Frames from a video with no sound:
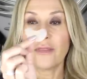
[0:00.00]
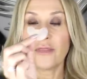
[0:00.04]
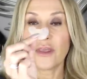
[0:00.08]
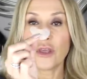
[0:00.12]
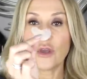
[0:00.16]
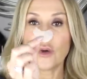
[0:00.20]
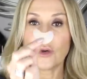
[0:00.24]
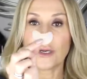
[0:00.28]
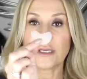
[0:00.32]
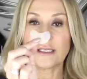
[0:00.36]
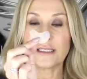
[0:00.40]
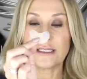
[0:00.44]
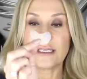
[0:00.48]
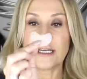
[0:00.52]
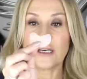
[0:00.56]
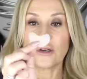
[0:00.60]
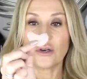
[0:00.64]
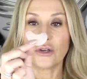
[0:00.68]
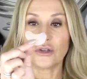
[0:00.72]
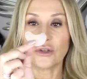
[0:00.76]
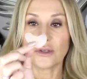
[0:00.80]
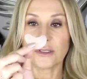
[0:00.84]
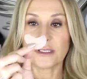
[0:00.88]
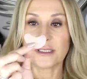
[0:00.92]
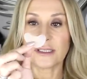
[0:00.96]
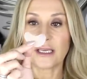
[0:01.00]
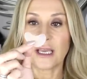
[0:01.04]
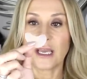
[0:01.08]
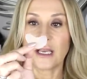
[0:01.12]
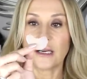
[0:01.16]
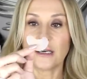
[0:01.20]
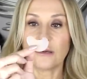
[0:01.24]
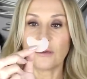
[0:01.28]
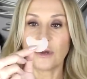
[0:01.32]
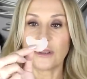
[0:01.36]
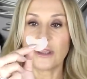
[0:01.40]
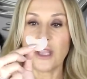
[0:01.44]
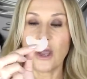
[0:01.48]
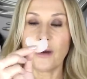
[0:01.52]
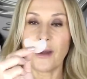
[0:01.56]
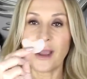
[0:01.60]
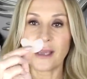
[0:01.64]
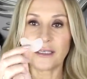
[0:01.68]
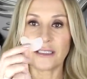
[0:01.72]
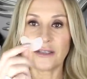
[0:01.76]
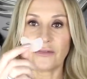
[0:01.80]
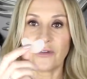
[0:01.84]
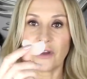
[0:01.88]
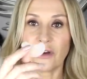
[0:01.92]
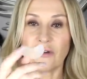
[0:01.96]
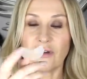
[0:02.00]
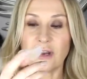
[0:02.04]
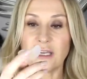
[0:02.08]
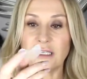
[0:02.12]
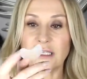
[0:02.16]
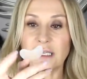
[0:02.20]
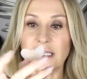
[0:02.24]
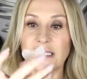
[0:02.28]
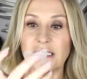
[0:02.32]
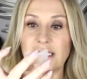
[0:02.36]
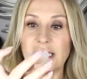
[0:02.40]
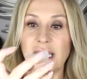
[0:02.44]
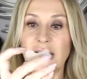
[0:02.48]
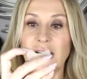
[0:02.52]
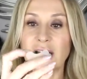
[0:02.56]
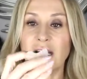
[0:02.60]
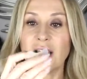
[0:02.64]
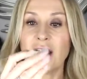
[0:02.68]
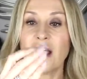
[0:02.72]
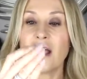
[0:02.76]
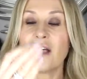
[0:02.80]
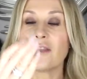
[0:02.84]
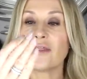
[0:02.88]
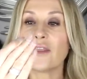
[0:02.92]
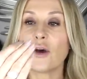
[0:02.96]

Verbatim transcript: that you can stick on your skin with no active ingredients in,